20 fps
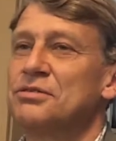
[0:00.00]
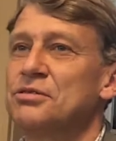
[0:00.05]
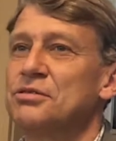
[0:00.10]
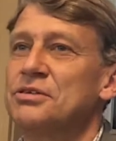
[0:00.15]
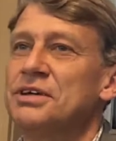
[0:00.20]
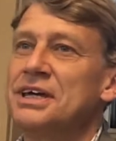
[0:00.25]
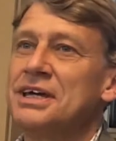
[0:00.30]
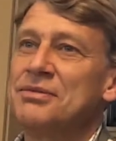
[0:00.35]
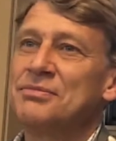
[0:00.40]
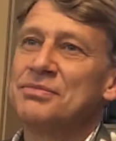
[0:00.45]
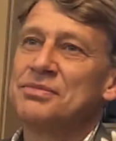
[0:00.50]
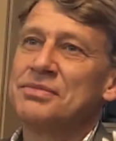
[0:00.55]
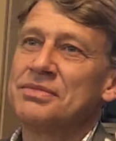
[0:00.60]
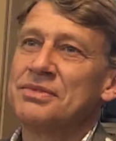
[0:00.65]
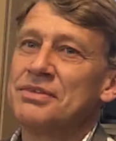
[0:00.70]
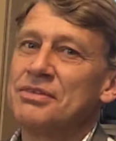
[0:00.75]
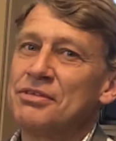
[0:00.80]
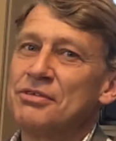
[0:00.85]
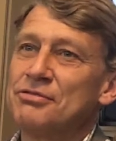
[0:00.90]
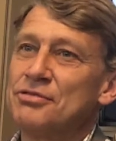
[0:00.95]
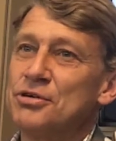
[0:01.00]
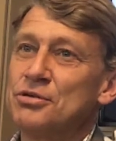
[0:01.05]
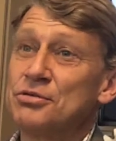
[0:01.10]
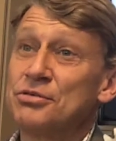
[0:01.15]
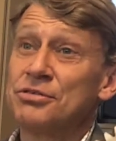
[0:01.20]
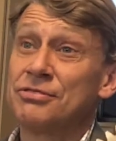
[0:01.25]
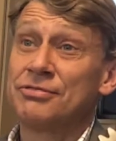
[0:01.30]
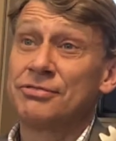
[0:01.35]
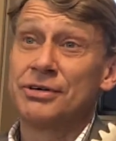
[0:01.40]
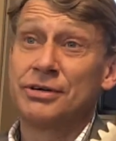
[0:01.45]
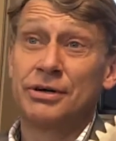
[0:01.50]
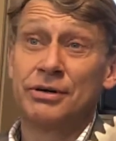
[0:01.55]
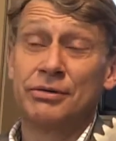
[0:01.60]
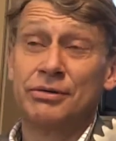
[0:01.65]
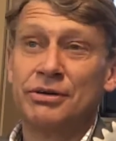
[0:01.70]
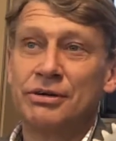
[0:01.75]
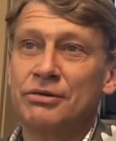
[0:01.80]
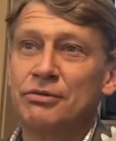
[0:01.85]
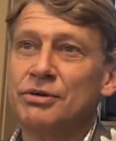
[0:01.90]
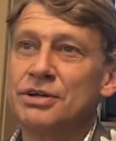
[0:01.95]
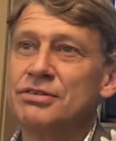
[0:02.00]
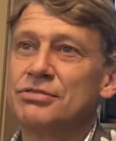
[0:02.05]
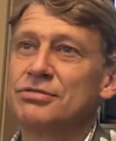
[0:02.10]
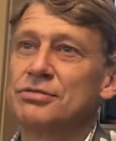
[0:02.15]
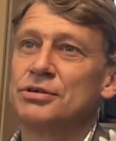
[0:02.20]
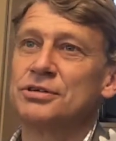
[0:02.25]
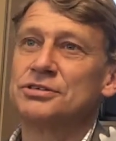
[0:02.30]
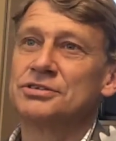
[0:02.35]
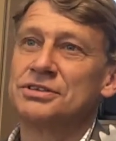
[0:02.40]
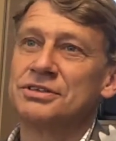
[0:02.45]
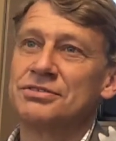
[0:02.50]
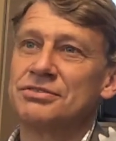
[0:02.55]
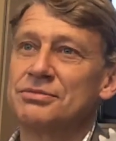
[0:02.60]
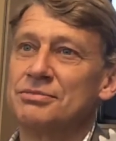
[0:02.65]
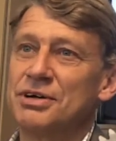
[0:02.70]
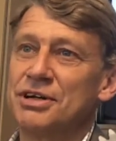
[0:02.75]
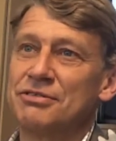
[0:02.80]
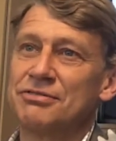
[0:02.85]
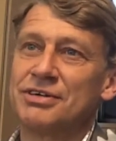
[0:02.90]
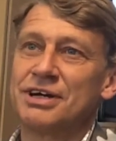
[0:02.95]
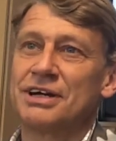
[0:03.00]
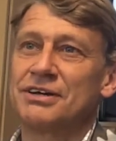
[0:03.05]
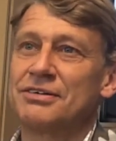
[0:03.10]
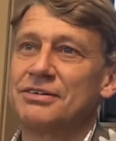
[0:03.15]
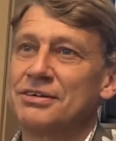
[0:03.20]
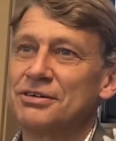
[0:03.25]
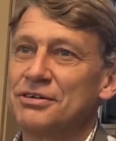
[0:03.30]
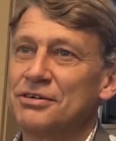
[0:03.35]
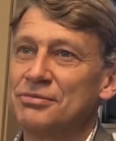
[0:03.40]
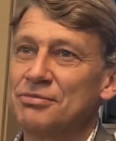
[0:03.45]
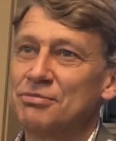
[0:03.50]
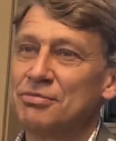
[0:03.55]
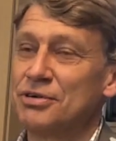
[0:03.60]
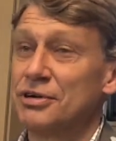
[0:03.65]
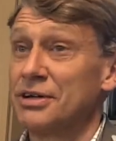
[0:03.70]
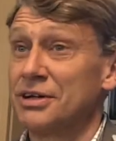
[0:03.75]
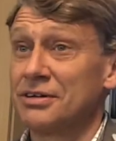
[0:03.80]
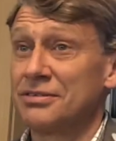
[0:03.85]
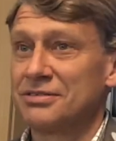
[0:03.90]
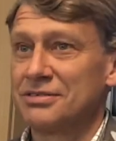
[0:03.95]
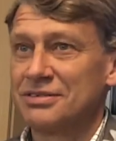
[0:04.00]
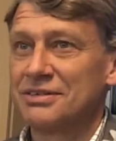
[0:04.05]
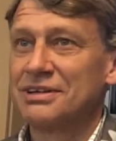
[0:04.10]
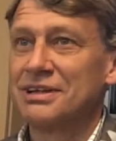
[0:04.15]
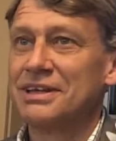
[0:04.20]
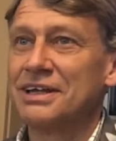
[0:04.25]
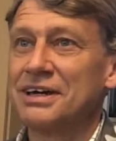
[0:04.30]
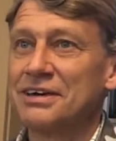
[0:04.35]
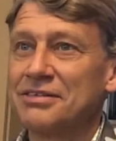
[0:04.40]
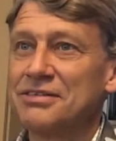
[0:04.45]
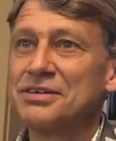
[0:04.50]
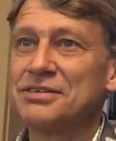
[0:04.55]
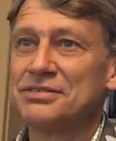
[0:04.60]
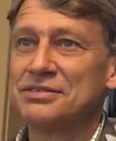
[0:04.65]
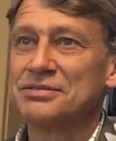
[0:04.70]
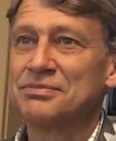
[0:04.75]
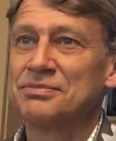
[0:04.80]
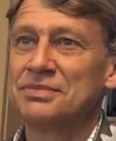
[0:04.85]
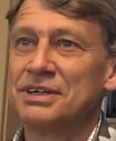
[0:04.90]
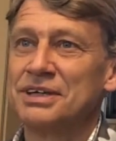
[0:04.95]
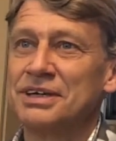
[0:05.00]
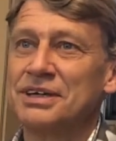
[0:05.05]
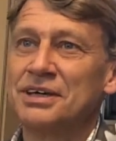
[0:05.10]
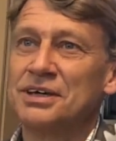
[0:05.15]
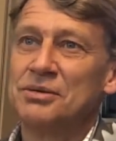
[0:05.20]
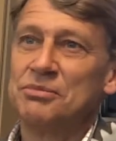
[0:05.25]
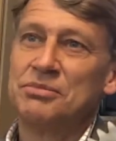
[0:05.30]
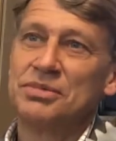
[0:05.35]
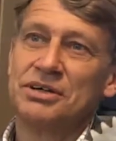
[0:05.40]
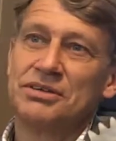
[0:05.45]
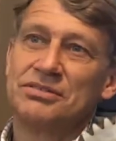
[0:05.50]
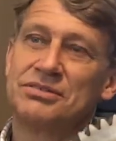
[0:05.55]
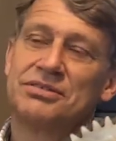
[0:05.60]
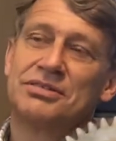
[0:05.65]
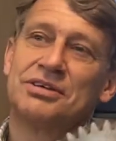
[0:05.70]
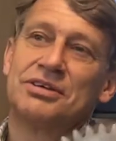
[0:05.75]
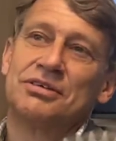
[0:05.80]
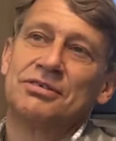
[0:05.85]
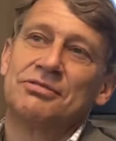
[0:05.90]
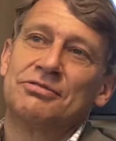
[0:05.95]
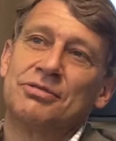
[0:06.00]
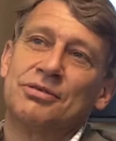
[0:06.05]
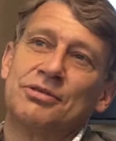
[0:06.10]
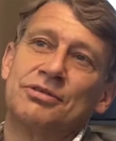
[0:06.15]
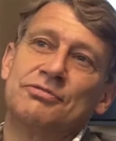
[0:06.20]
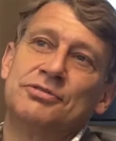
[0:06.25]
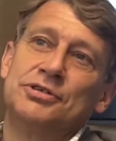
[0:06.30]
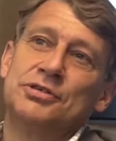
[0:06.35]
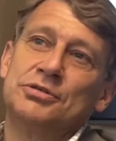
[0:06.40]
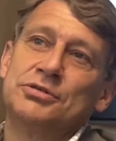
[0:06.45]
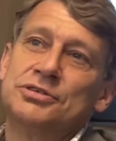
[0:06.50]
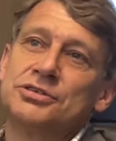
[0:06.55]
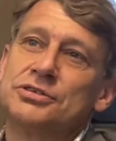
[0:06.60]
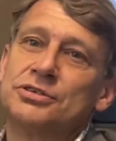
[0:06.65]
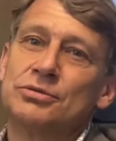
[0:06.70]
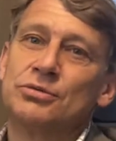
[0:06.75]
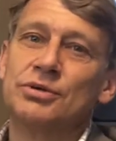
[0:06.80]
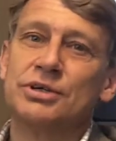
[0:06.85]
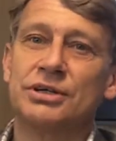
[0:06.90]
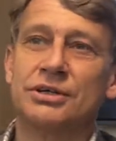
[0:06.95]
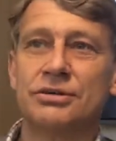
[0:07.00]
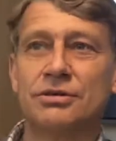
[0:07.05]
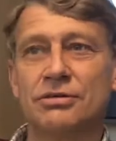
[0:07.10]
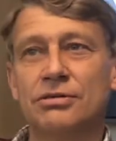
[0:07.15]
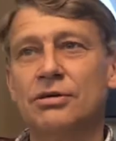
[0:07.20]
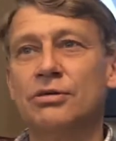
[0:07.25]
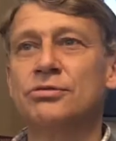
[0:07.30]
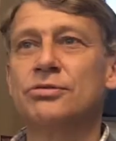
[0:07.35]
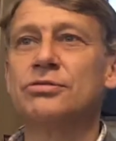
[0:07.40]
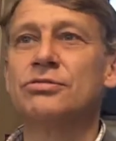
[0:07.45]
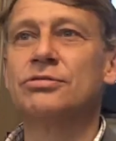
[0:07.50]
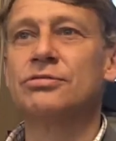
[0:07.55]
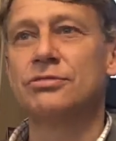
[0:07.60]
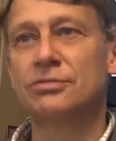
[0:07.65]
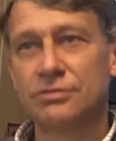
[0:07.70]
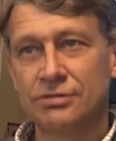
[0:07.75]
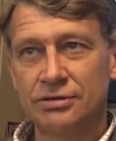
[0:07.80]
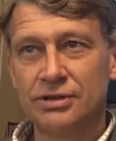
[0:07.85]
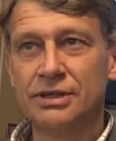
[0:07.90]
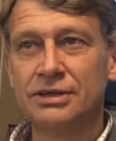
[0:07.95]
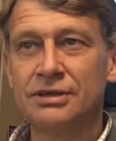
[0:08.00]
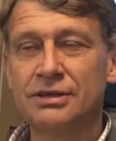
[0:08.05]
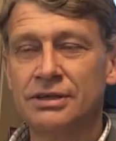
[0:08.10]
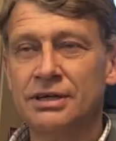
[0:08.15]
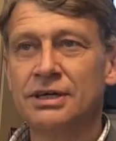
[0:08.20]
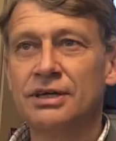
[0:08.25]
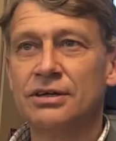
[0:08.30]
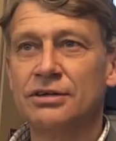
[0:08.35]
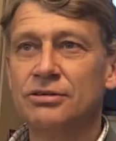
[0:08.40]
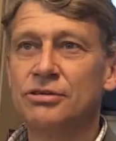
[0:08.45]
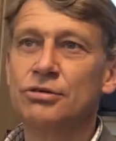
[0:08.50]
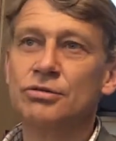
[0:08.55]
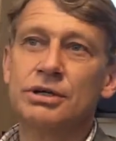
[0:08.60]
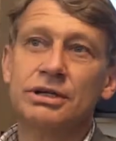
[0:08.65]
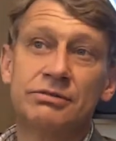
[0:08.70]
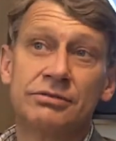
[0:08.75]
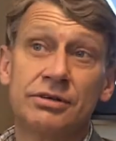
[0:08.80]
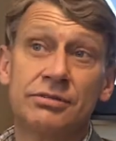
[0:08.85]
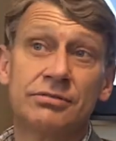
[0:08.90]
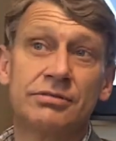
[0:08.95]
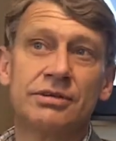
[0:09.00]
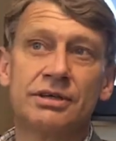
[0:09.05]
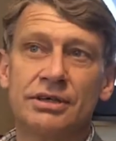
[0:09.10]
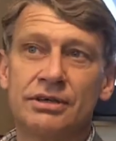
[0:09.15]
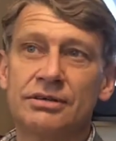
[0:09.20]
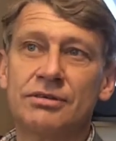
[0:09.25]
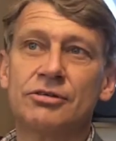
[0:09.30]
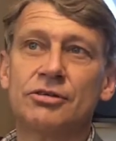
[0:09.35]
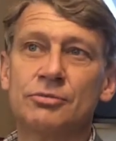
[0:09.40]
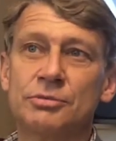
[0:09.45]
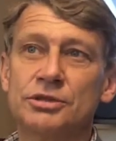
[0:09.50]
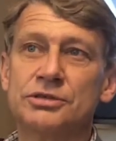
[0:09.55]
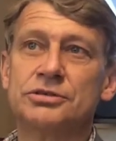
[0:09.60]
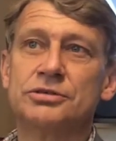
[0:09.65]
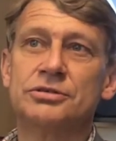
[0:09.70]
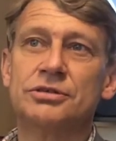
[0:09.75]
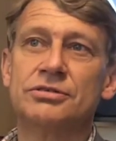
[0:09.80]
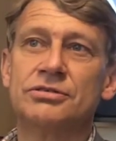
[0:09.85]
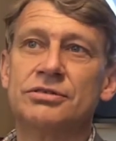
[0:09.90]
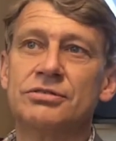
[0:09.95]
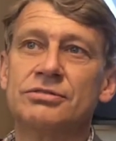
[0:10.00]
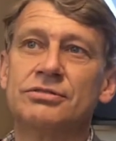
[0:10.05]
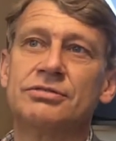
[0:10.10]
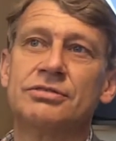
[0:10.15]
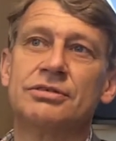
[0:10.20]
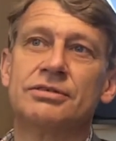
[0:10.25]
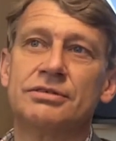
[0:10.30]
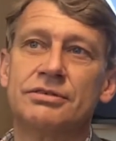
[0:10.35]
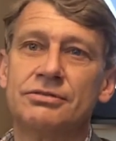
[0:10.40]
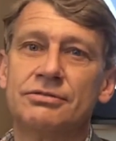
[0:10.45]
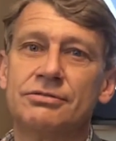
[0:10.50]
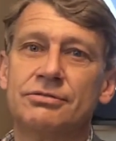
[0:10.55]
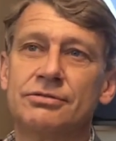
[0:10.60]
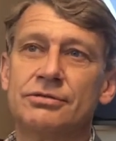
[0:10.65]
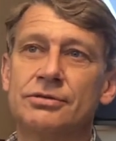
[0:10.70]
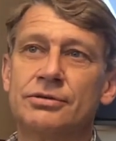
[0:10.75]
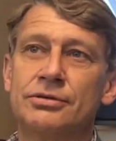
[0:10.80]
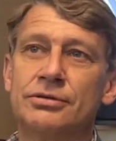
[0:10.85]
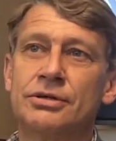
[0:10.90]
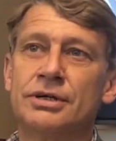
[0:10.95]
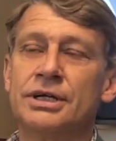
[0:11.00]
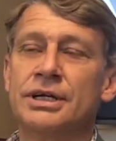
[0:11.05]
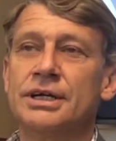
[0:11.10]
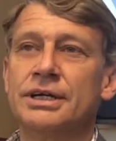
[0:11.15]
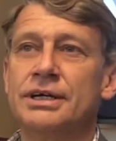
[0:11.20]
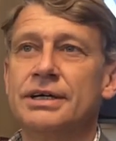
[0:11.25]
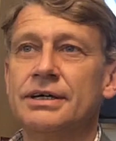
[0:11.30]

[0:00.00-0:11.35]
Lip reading: Today the focus for our research is manufacturing of products like this, but for the future we also see new interesting opportunities for